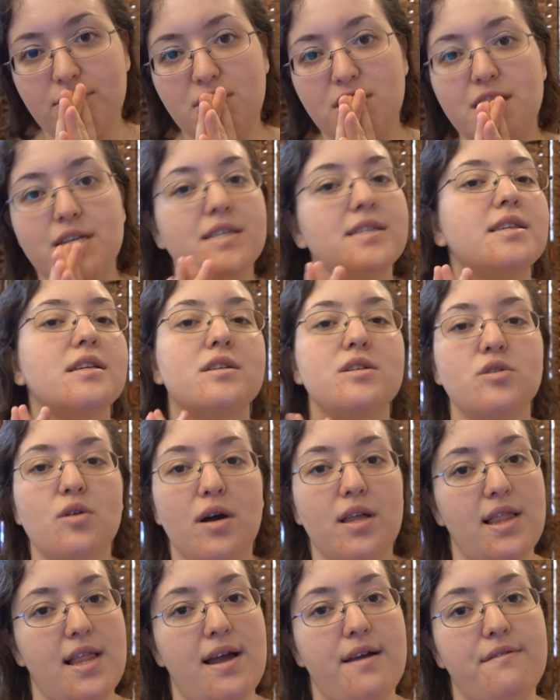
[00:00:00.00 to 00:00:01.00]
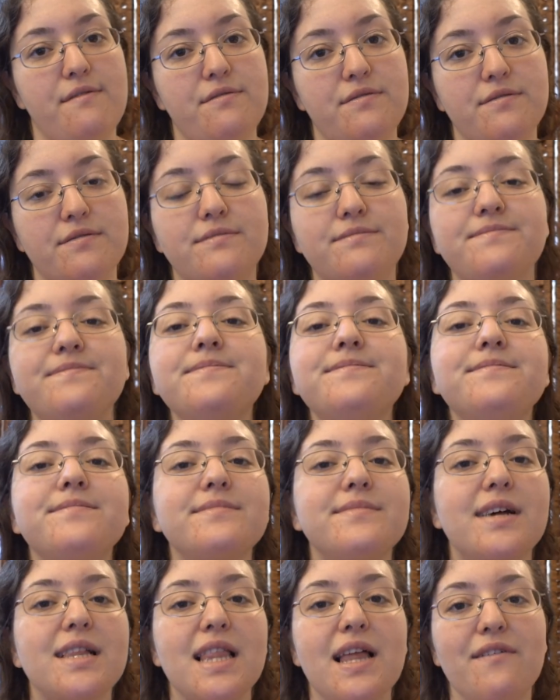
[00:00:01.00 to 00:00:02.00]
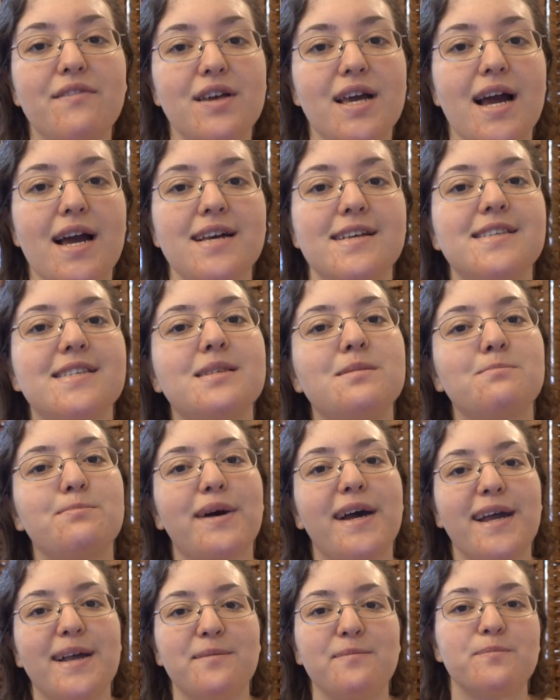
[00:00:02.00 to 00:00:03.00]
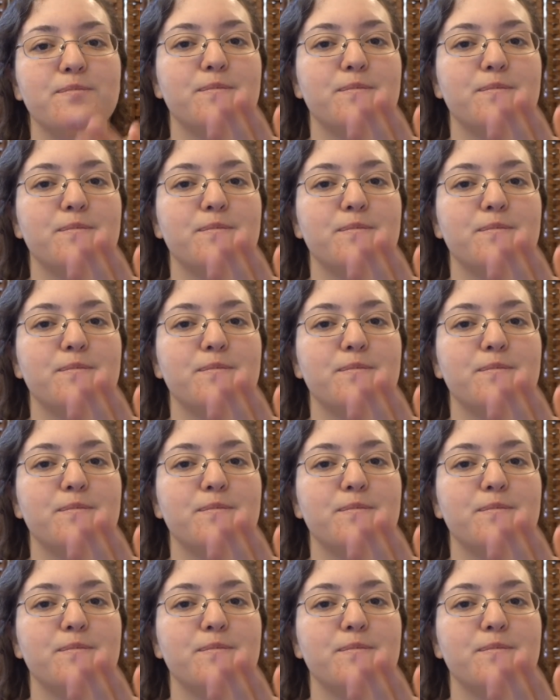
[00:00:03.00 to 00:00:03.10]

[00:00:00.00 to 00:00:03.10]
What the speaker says: just enjoy life. I love you guys. Bye.